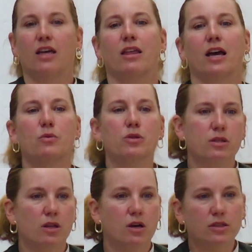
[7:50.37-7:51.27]
that was a
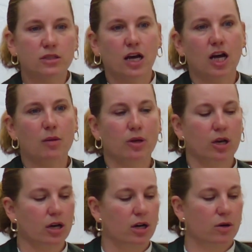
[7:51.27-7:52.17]
long time
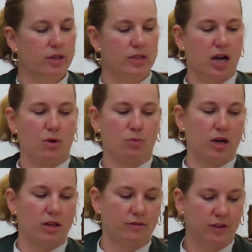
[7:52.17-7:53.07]
ago, it's not
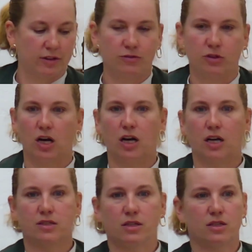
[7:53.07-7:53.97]
relevant for
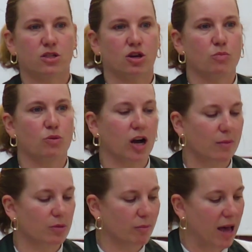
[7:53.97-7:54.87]
us, it's so
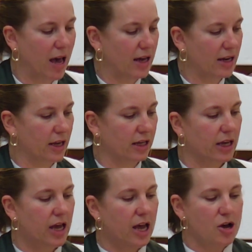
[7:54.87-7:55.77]
problematic.
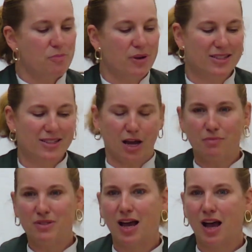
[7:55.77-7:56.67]
But
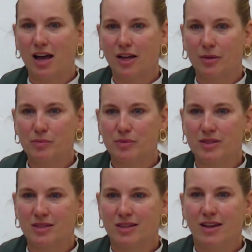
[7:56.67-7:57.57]

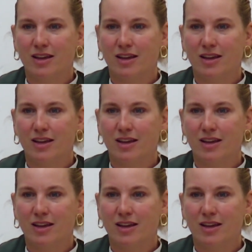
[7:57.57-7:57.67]
sometimes,